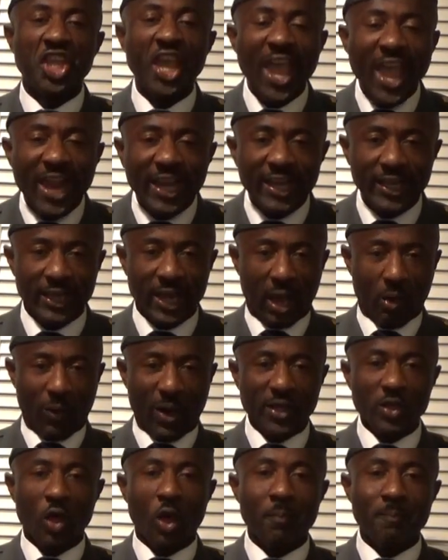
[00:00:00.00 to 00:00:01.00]
jailing
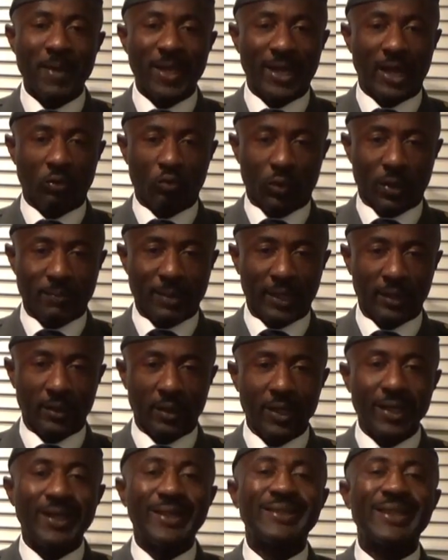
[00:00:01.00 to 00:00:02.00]
our young men and
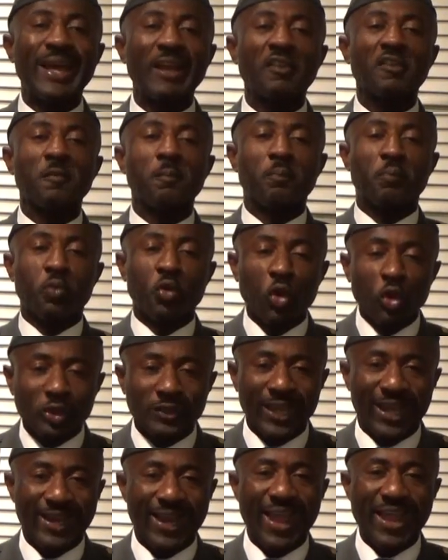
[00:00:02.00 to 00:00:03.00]
women, that is
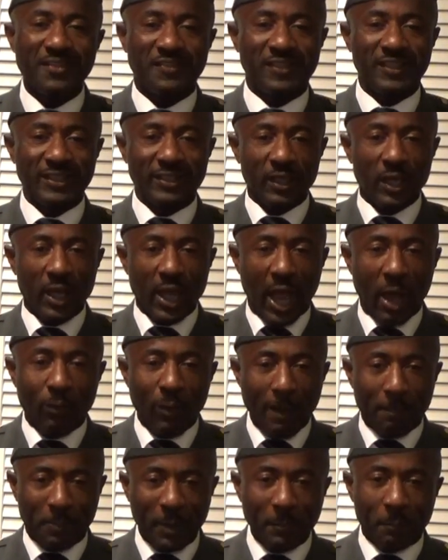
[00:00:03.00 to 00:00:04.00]
brutalizing
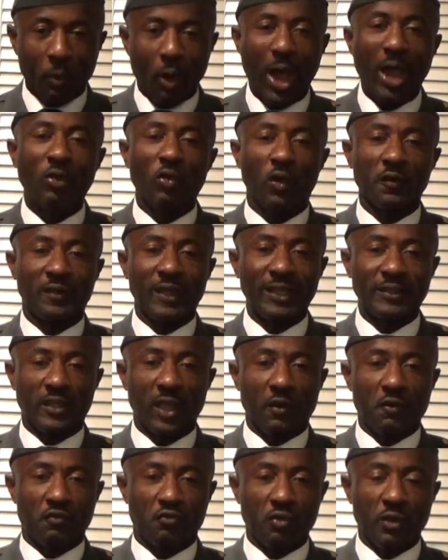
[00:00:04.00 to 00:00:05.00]
our people across
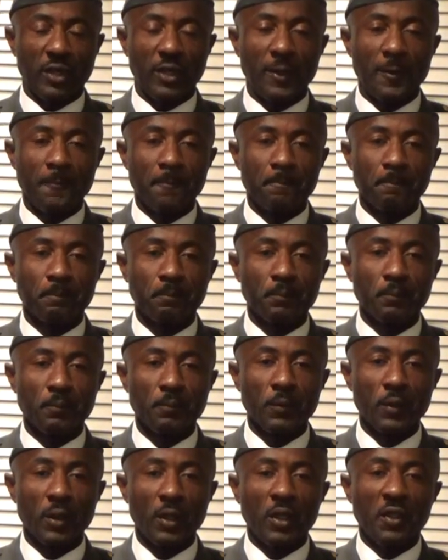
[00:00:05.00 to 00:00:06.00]
our territory,
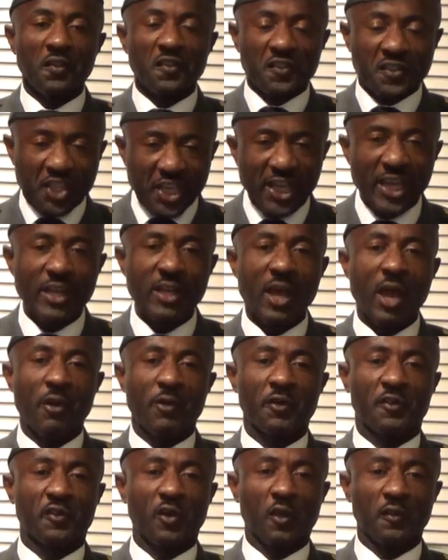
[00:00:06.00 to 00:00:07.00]
stealing
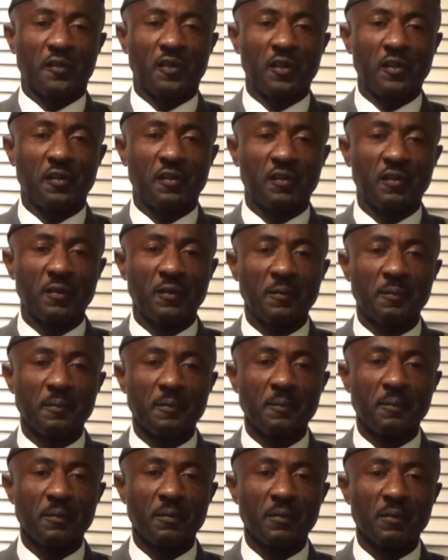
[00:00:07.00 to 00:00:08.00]
our resources,